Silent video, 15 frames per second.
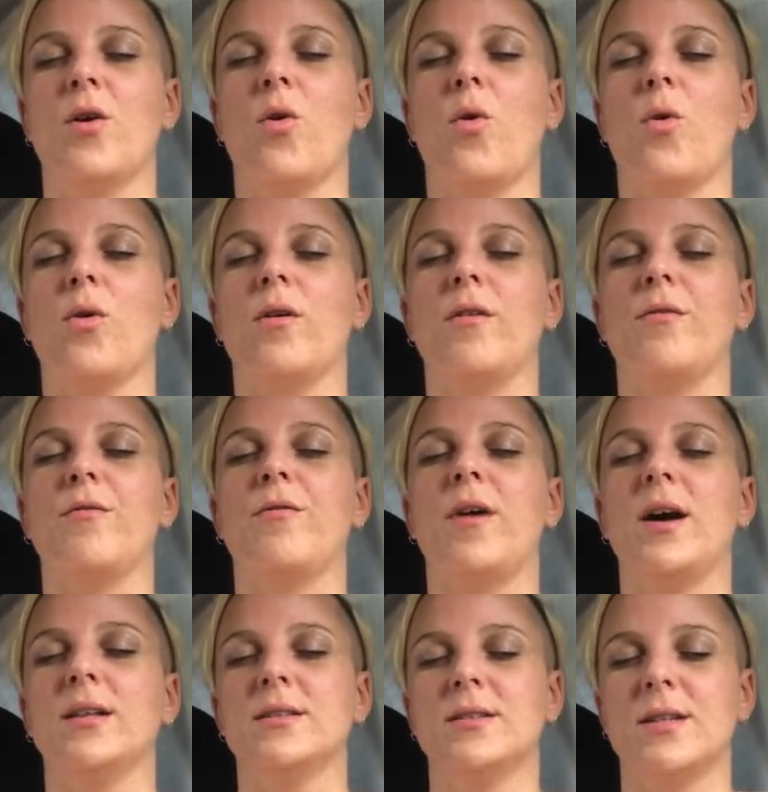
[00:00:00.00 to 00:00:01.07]
or a
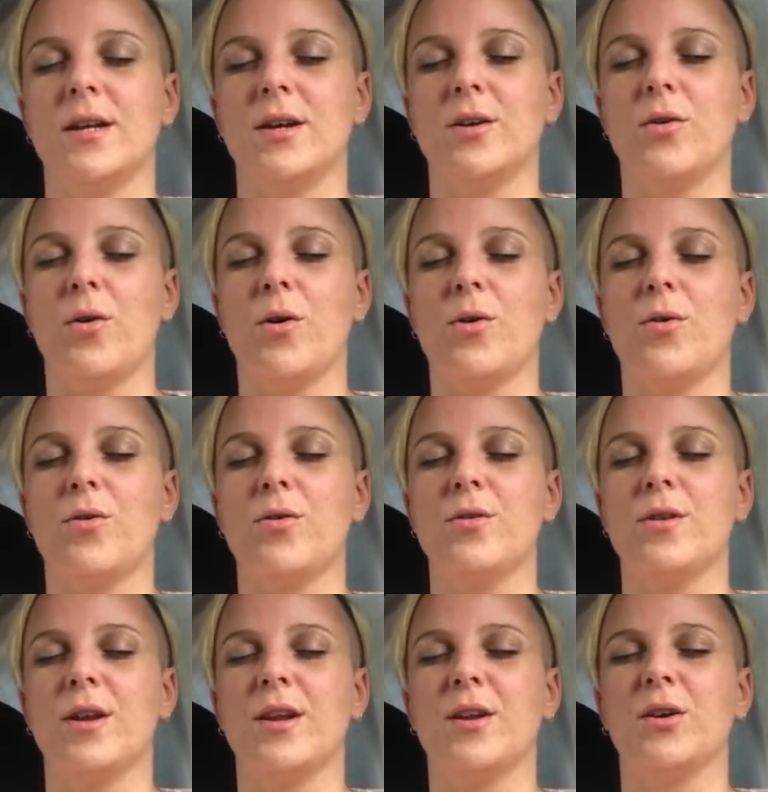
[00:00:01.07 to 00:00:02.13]
fight state going on,
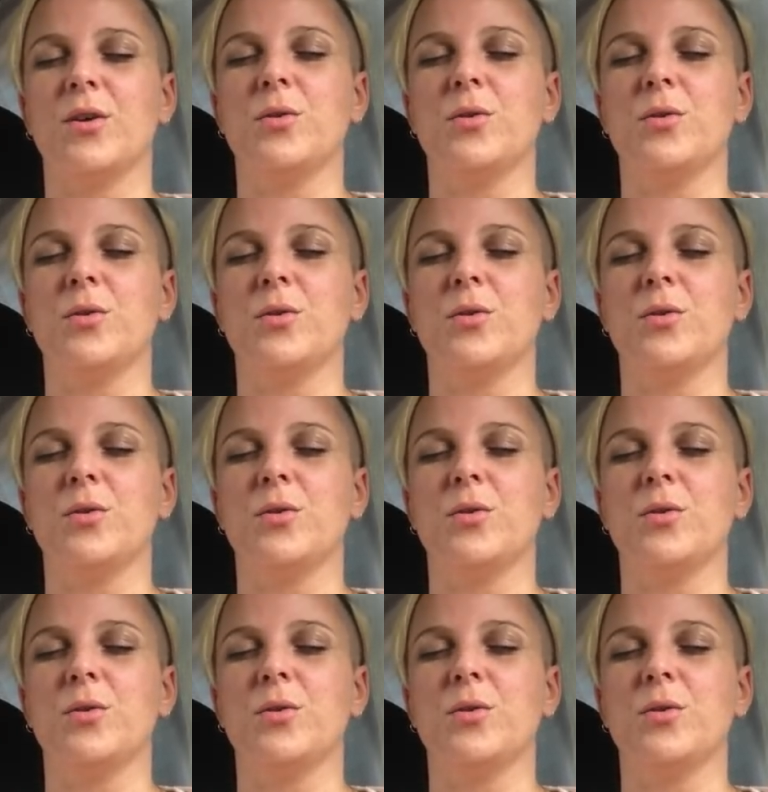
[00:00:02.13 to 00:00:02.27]
and you go,